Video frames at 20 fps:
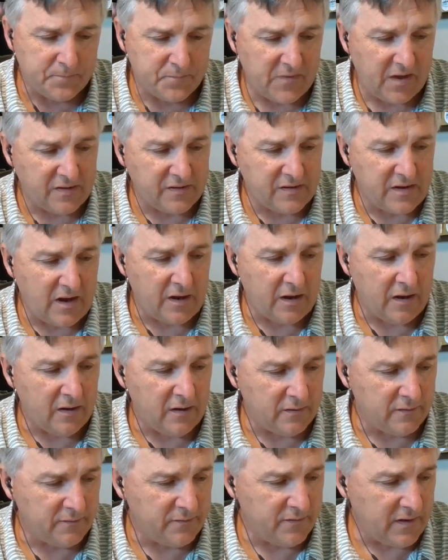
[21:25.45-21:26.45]
It's got
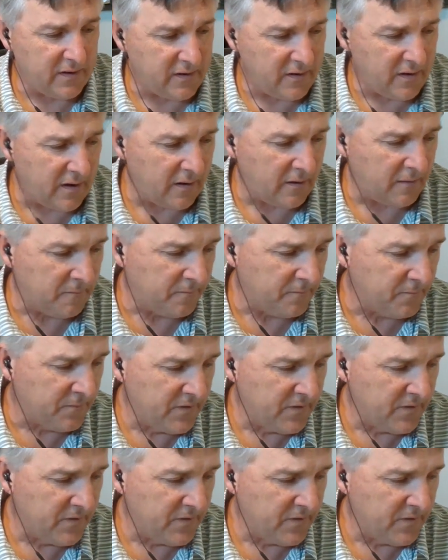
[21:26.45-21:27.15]
a